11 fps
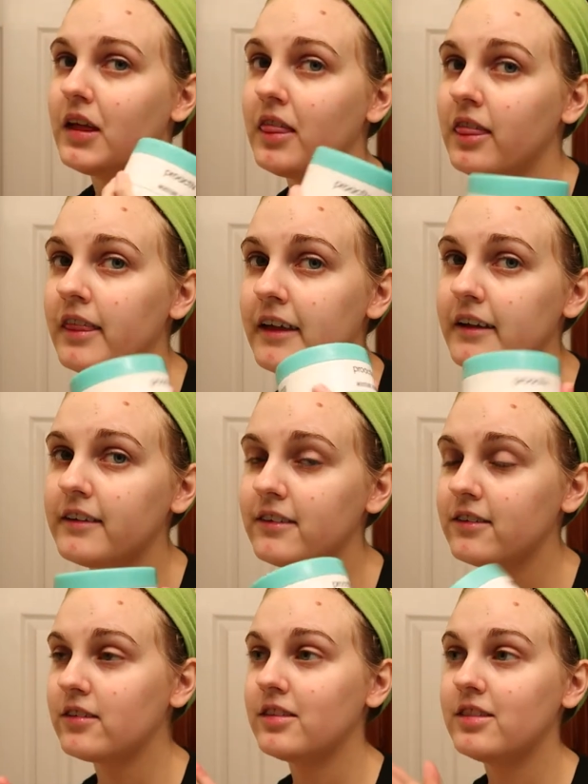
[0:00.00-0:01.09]

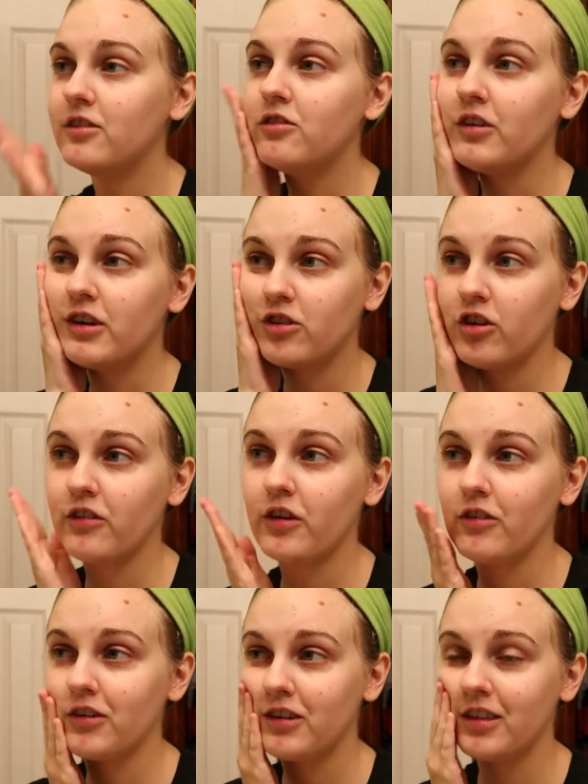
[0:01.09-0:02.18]
this to finish off
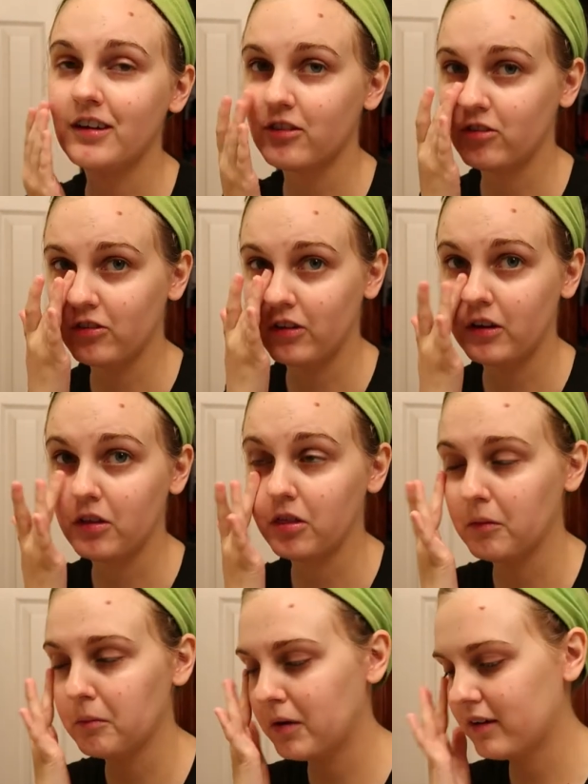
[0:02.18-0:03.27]
everything is just like
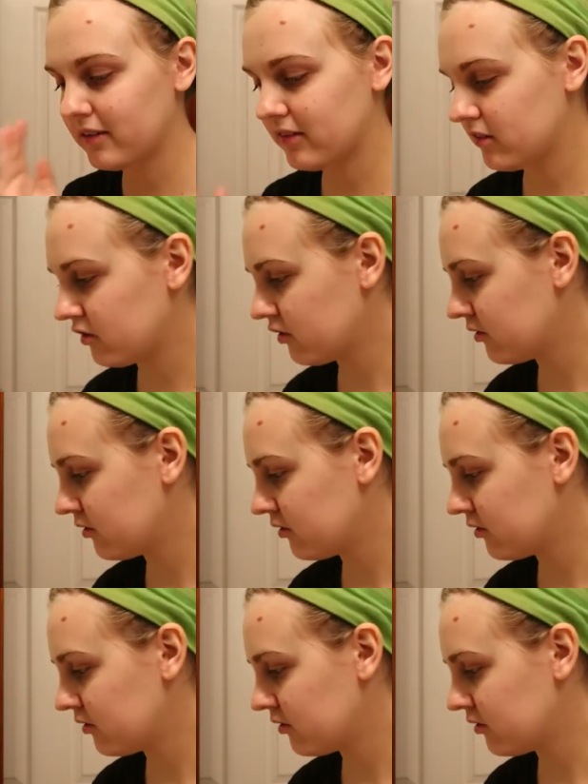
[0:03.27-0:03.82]
the best.